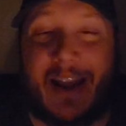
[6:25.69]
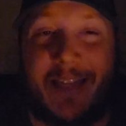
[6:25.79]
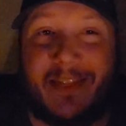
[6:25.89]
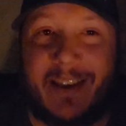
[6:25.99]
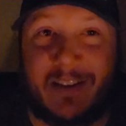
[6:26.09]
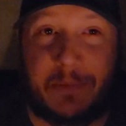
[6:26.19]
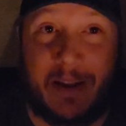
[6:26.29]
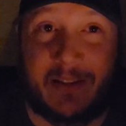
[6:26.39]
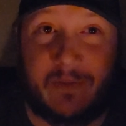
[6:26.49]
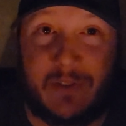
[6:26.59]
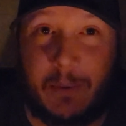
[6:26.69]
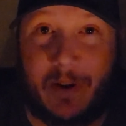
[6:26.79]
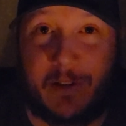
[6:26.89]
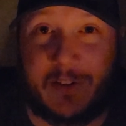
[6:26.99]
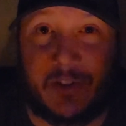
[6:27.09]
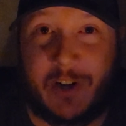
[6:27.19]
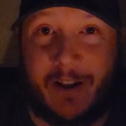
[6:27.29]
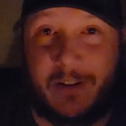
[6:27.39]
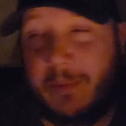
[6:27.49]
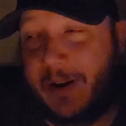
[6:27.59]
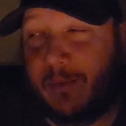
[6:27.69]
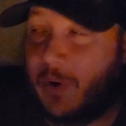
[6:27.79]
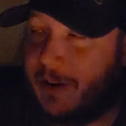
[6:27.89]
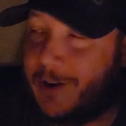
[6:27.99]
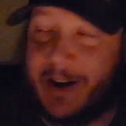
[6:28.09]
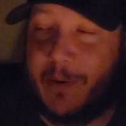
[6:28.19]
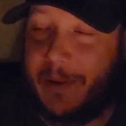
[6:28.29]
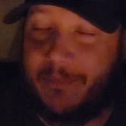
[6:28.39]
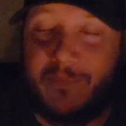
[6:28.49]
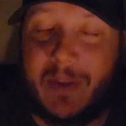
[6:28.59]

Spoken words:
at the expense of someone else's child, but whatever. Anyway,